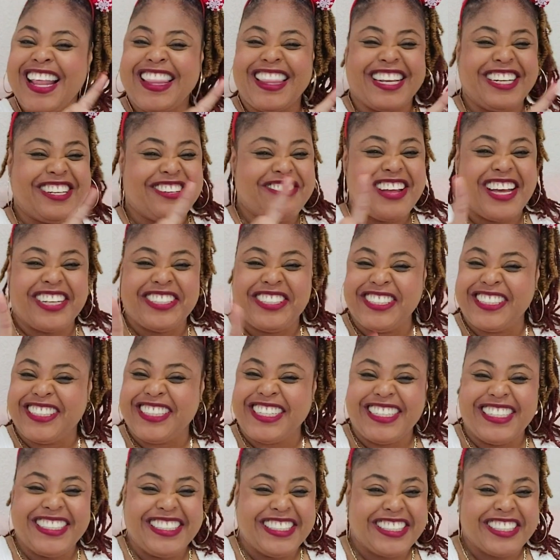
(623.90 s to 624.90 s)
The dress is
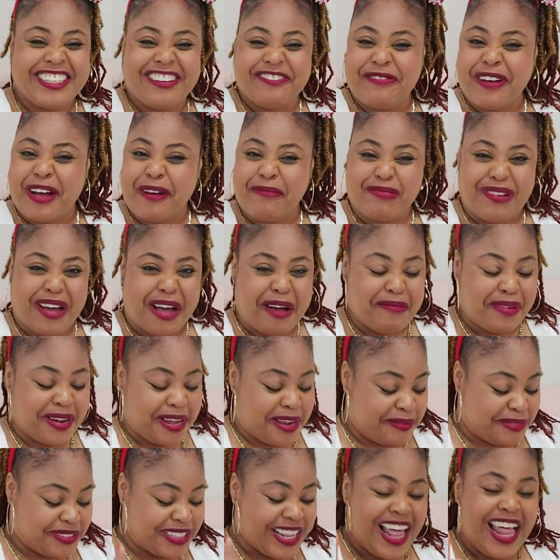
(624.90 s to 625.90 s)
the least of my
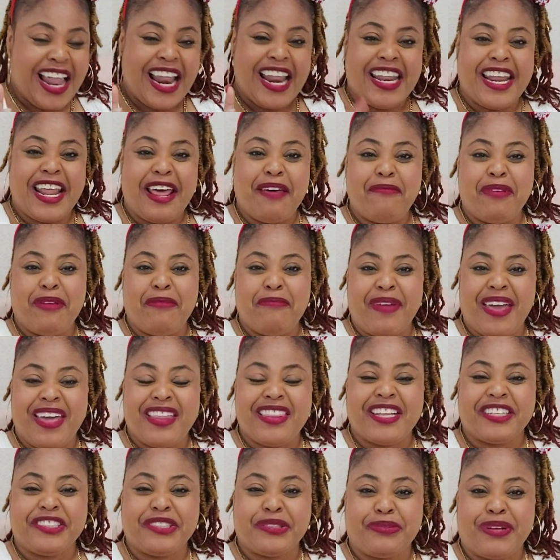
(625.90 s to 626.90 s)
problems. Let me
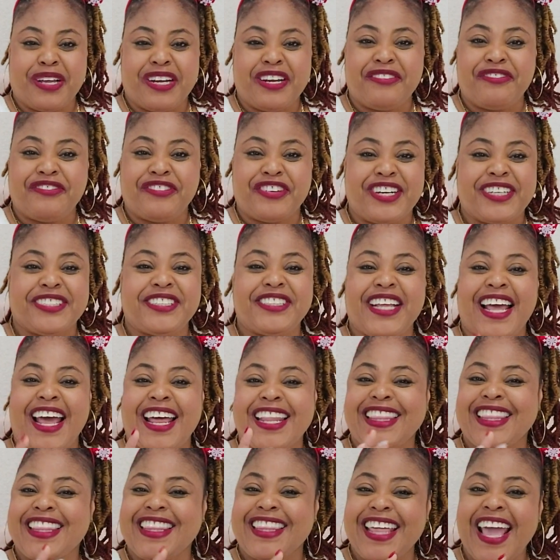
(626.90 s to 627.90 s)
make the sweater first,
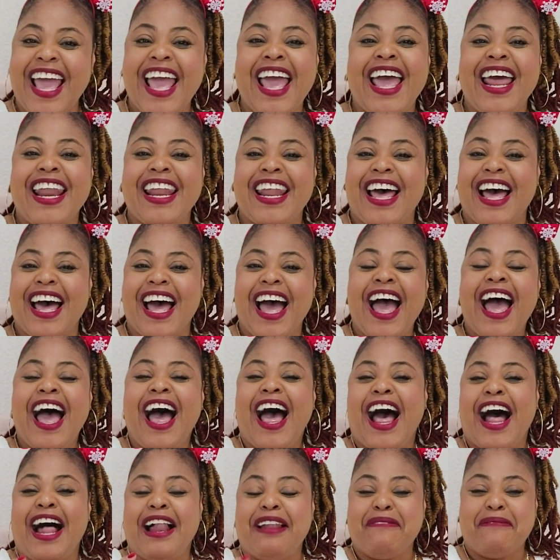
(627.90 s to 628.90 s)
and then
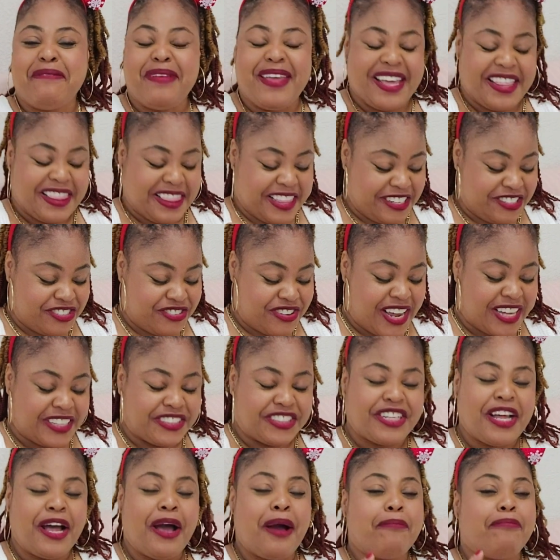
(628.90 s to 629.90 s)
I'll make the
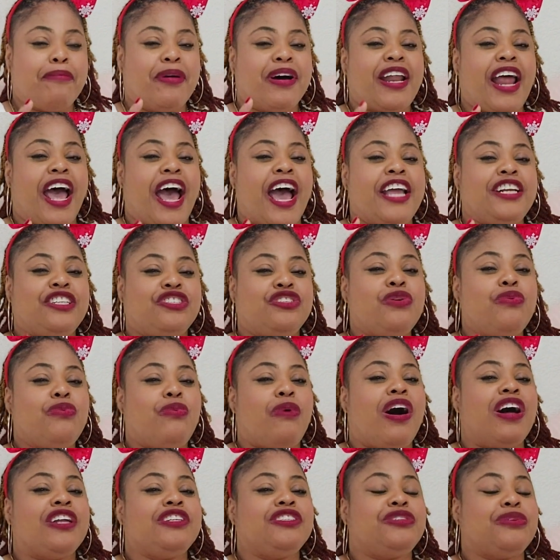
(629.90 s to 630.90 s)
dress. But I do
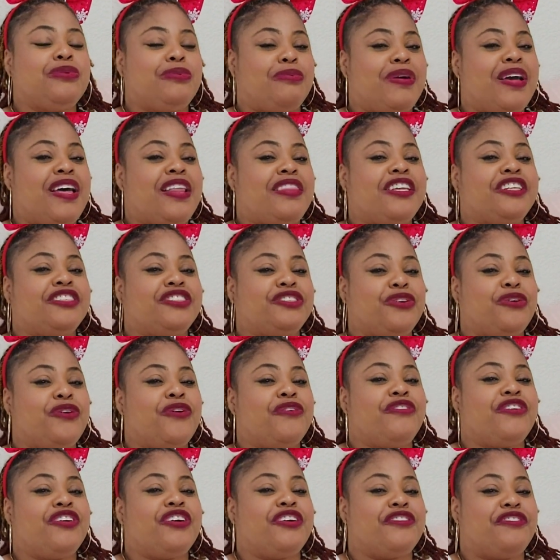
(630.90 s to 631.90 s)
want to wear this
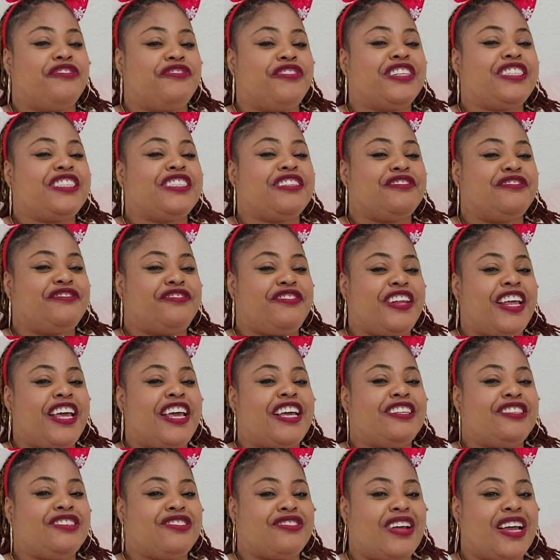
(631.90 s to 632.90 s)
over a fit and
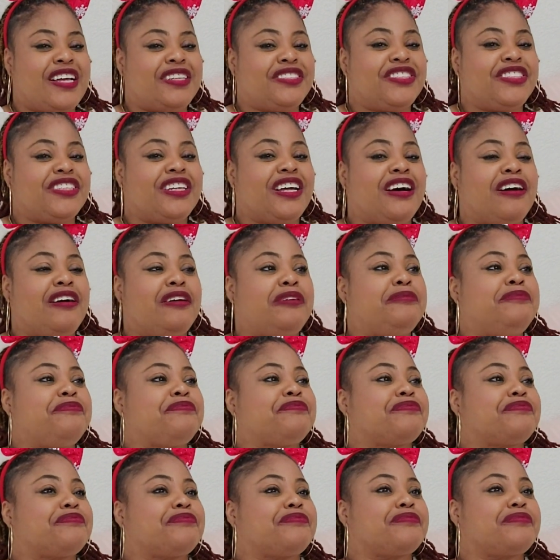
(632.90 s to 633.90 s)
flare dress.
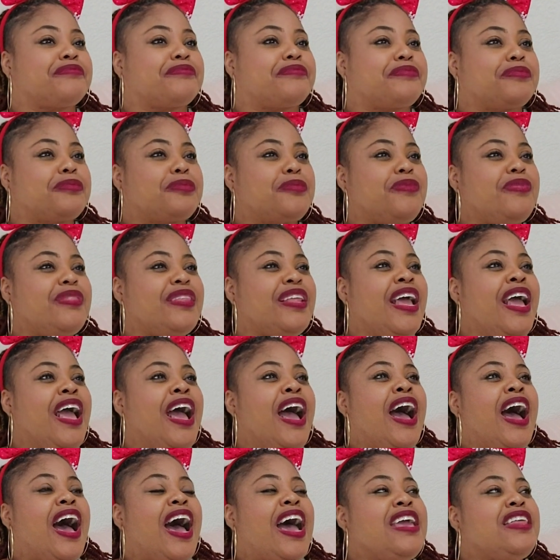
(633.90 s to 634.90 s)

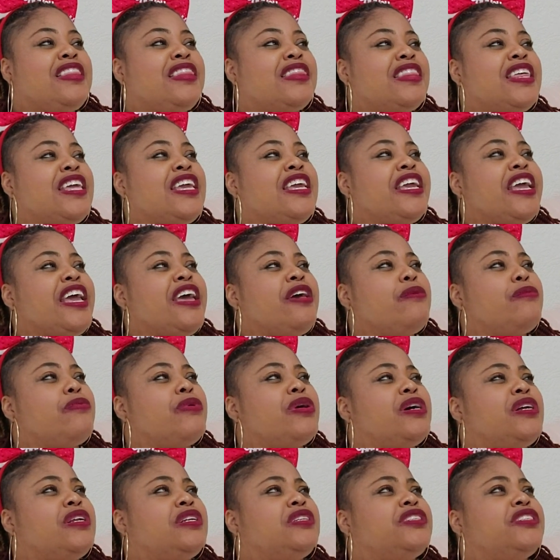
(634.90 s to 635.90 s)
I think it
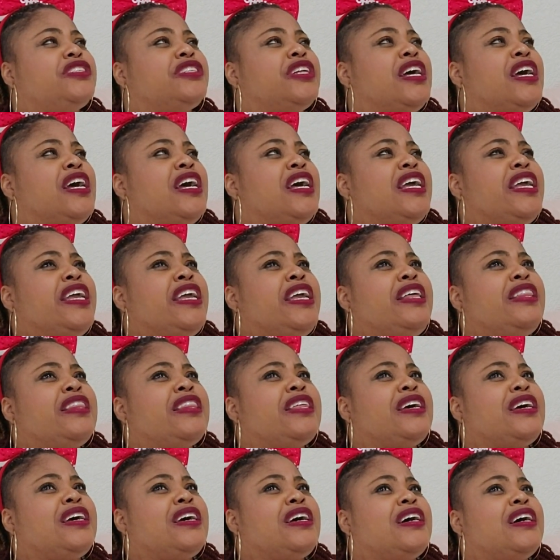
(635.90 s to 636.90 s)
was
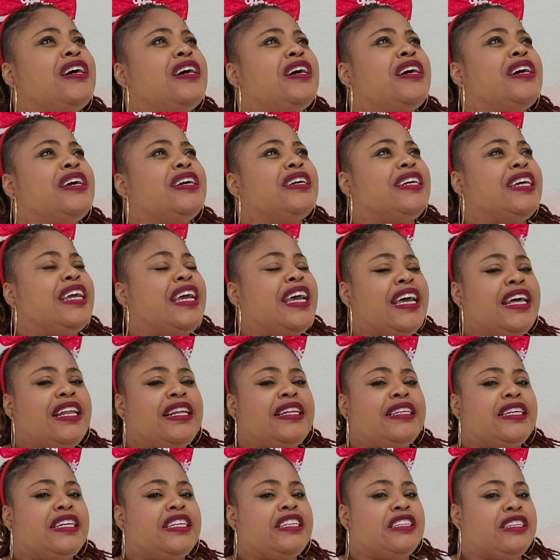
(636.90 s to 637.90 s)
either
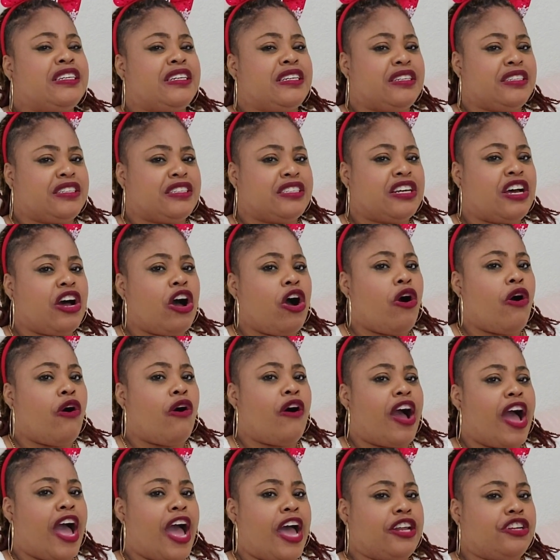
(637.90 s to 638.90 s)
Caitlin Hunter
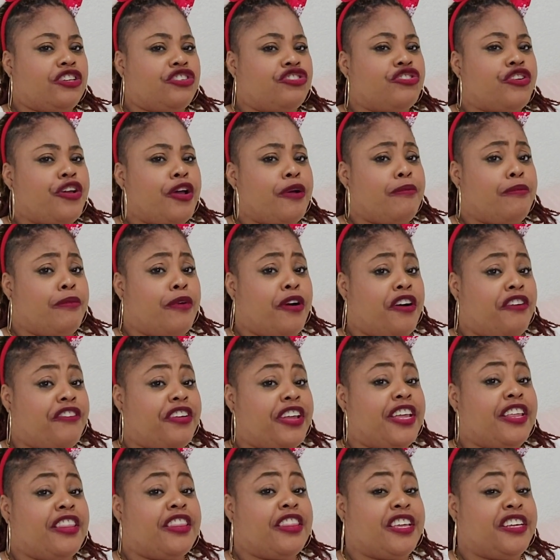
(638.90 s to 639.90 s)
or Andrea
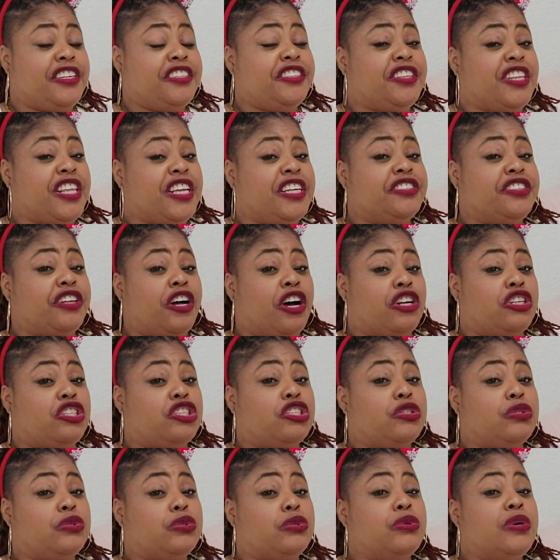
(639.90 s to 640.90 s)
Murray. These are
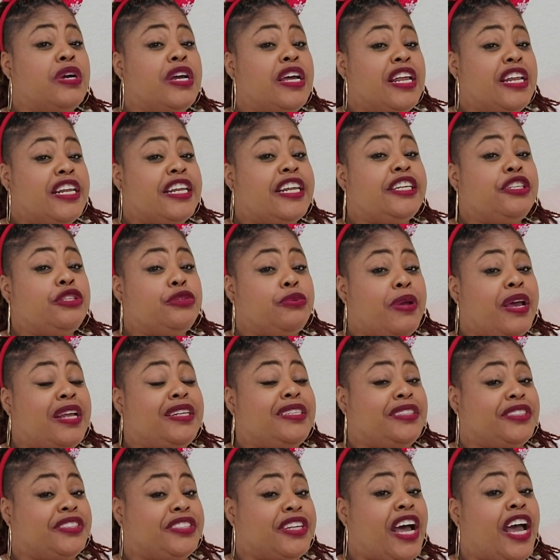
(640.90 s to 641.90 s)
two knitwear
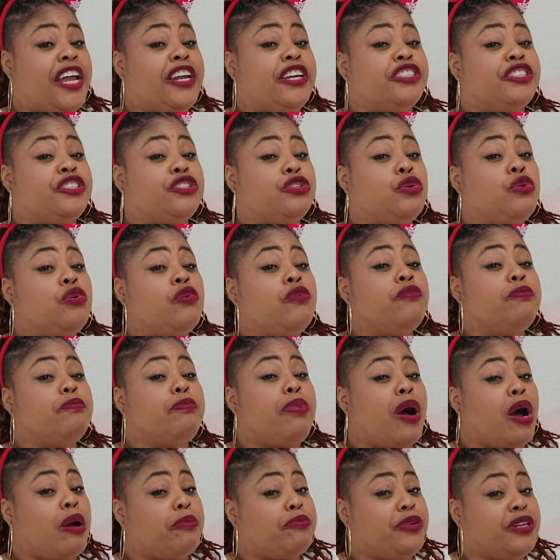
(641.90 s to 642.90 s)
designers, two
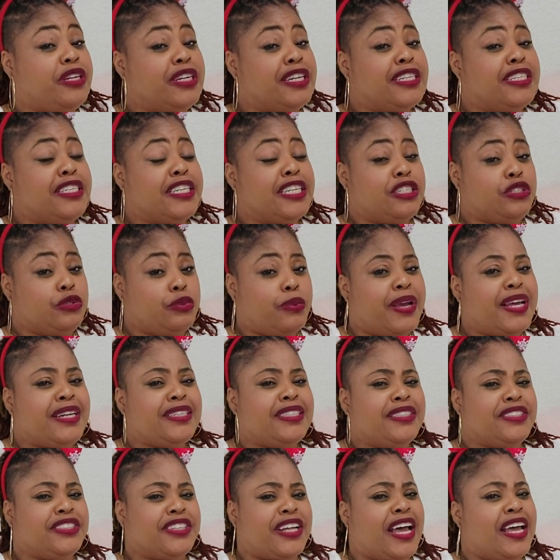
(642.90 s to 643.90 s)
popular knitwear
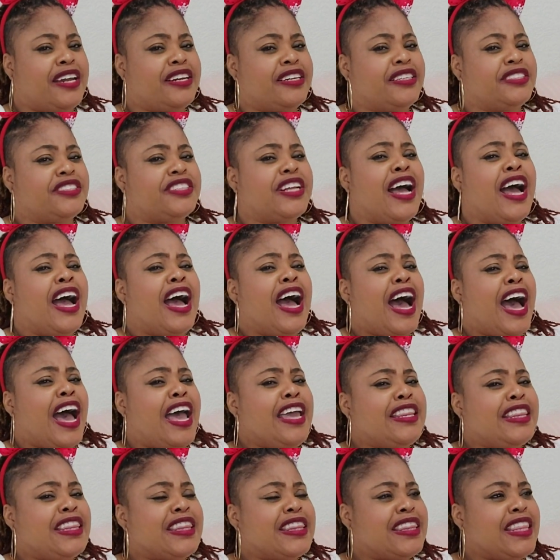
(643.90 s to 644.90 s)
designers.
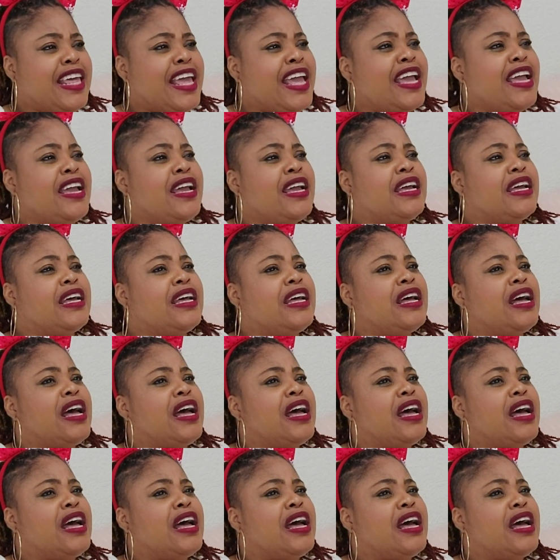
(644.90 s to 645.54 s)
I think